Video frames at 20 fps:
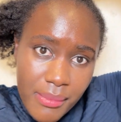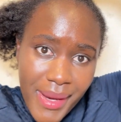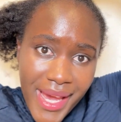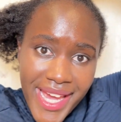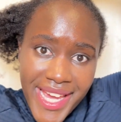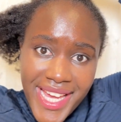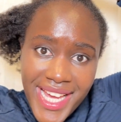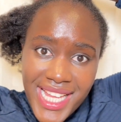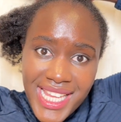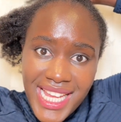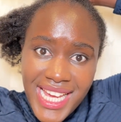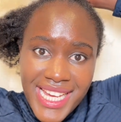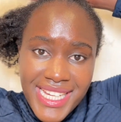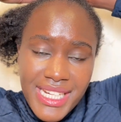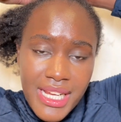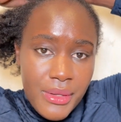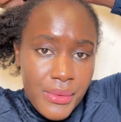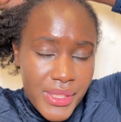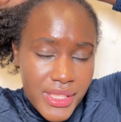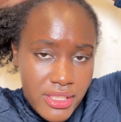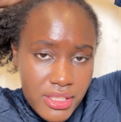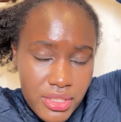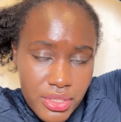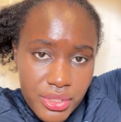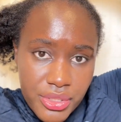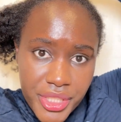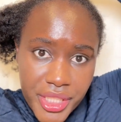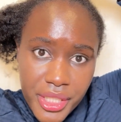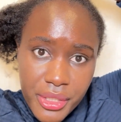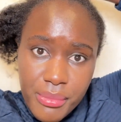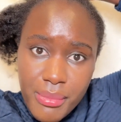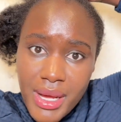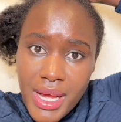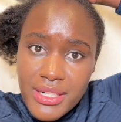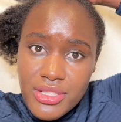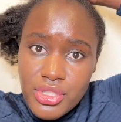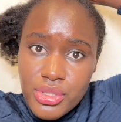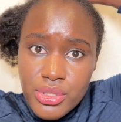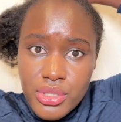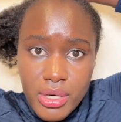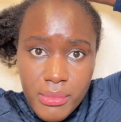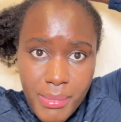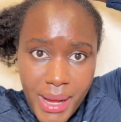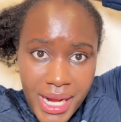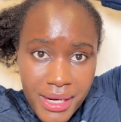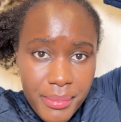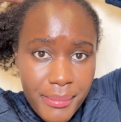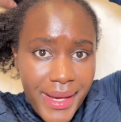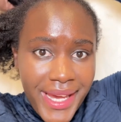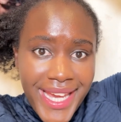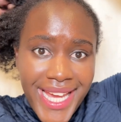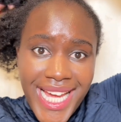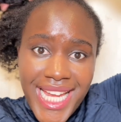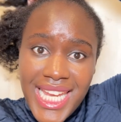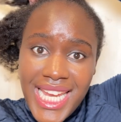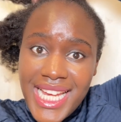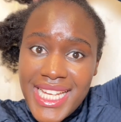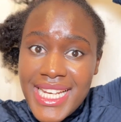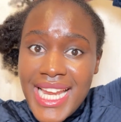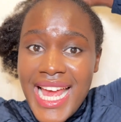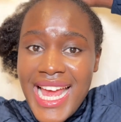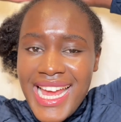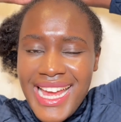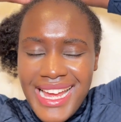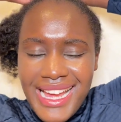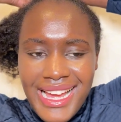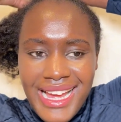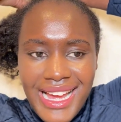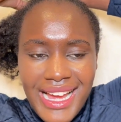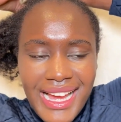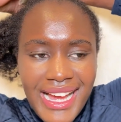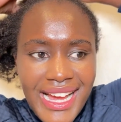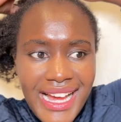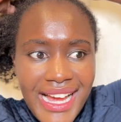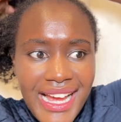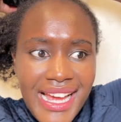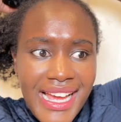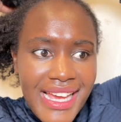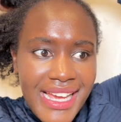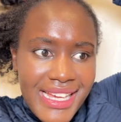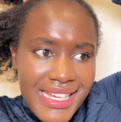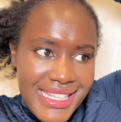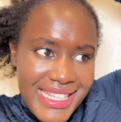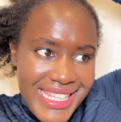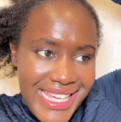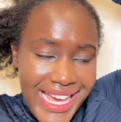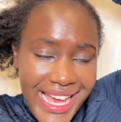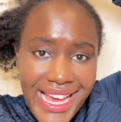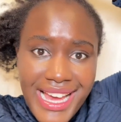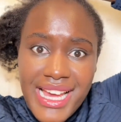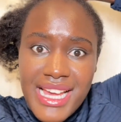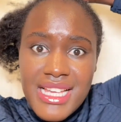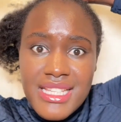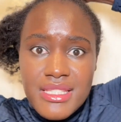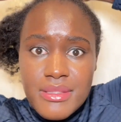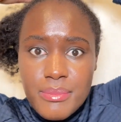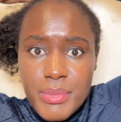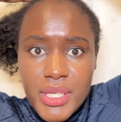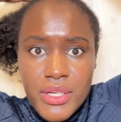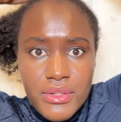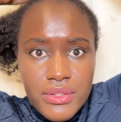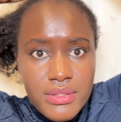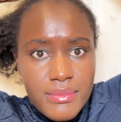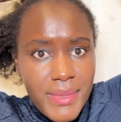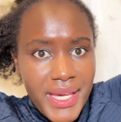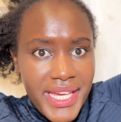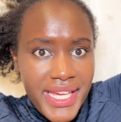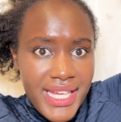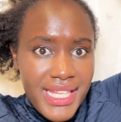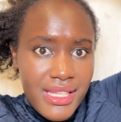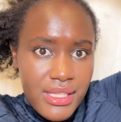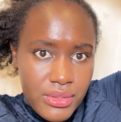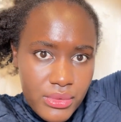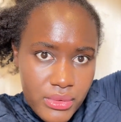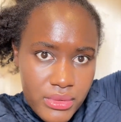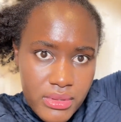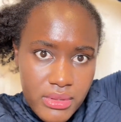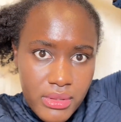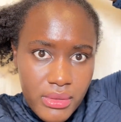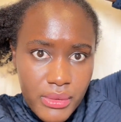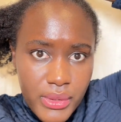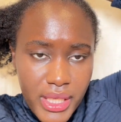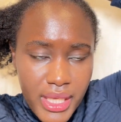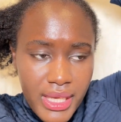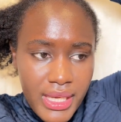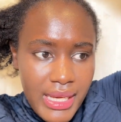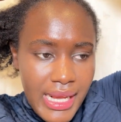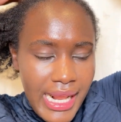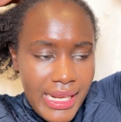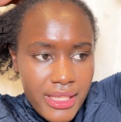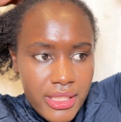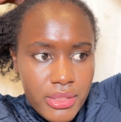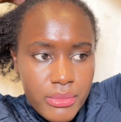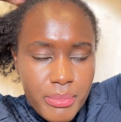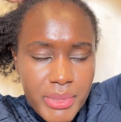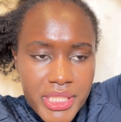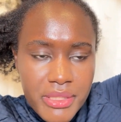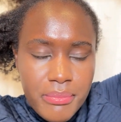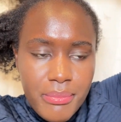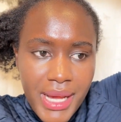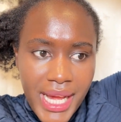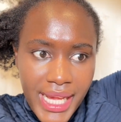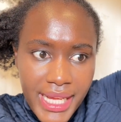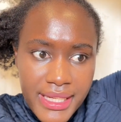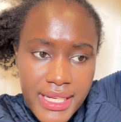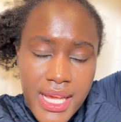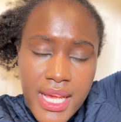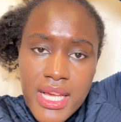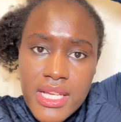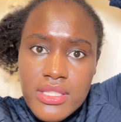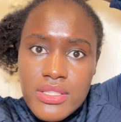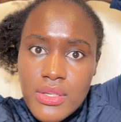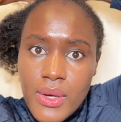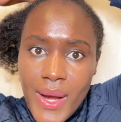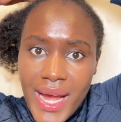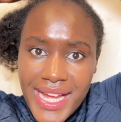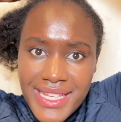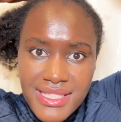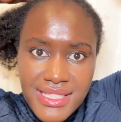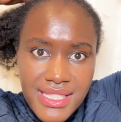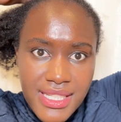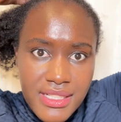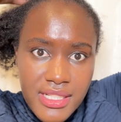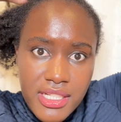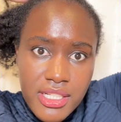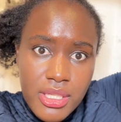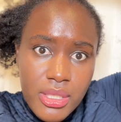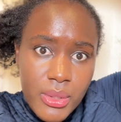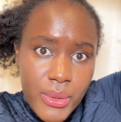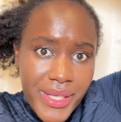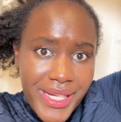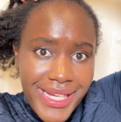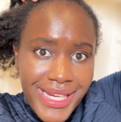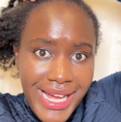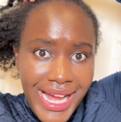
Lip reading: my hairline, I wanted to grow back my hairline. Yes, because my hairline was looking a little bit bad, so I started looking